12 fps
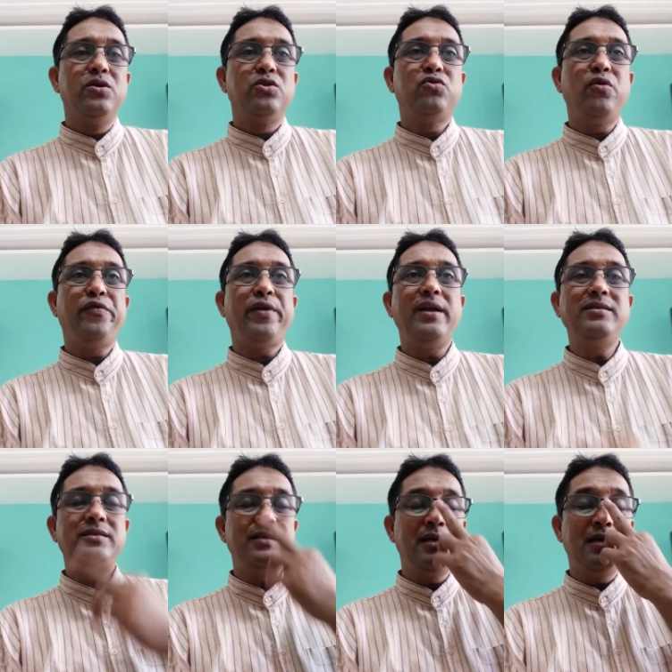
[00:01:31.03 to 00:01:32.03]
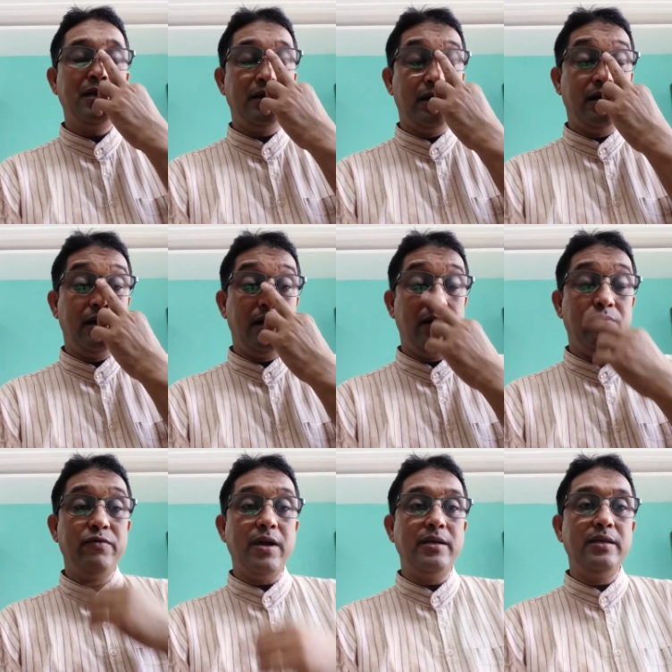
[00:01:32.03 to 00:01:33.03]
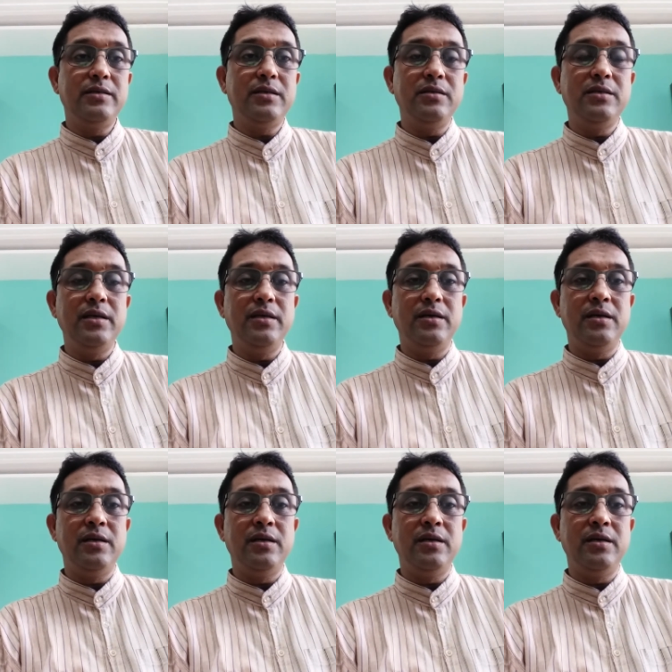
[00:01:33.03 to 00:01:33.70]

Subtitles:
So friends, we are discussing